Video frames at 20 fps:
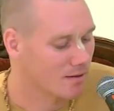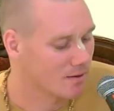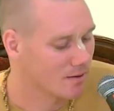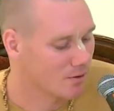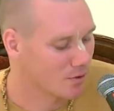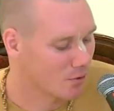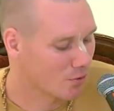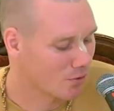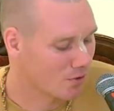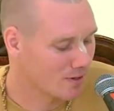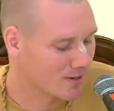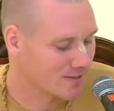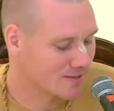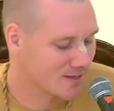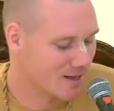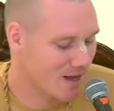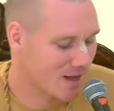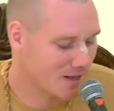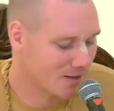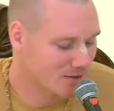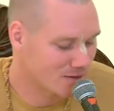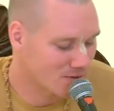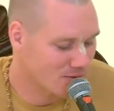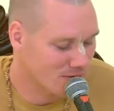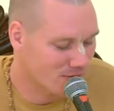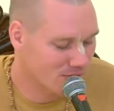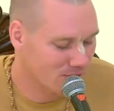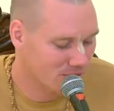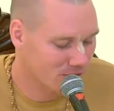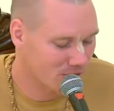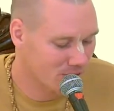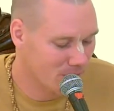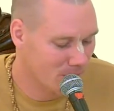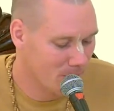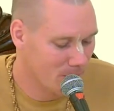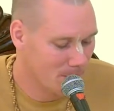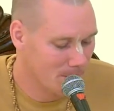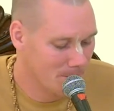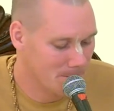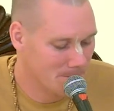Gaura Nitai delivered them,
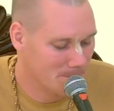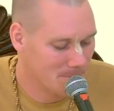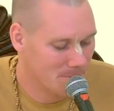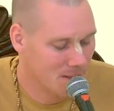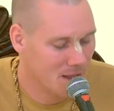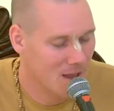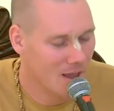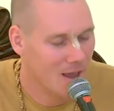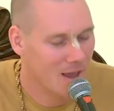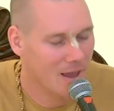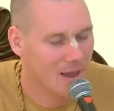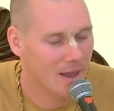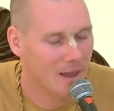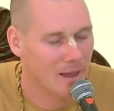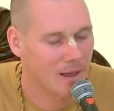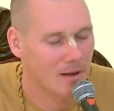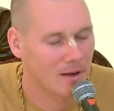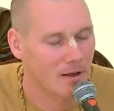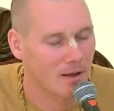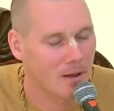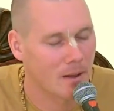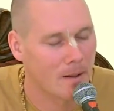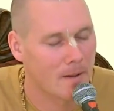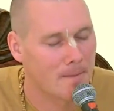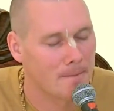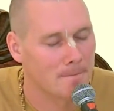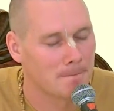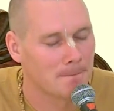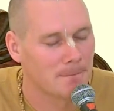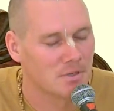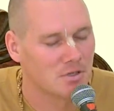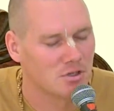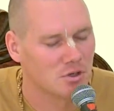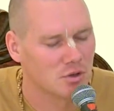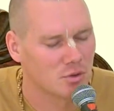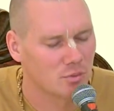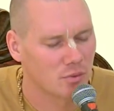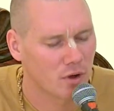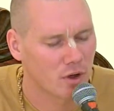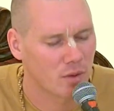and Srila
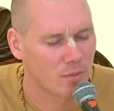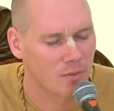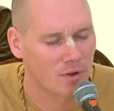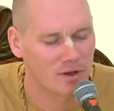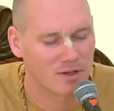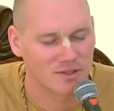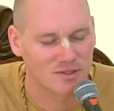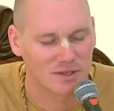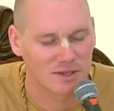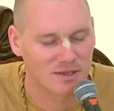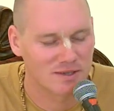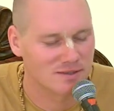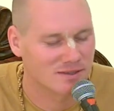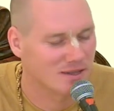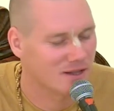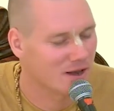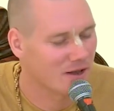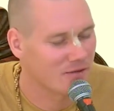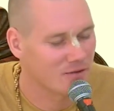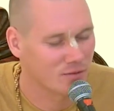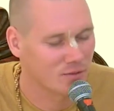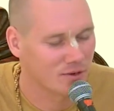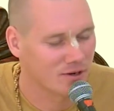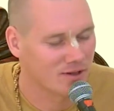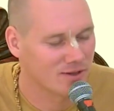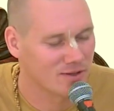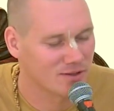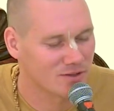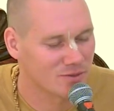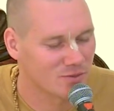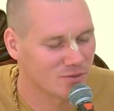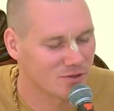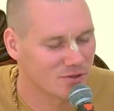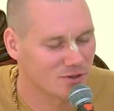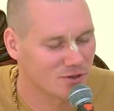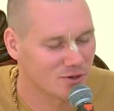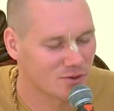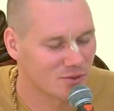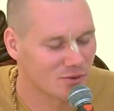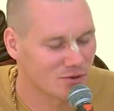Prabhupada says that everybody in this
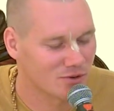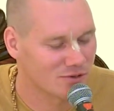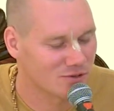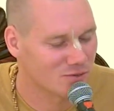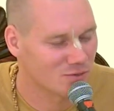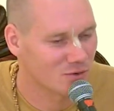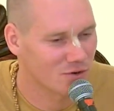material world is more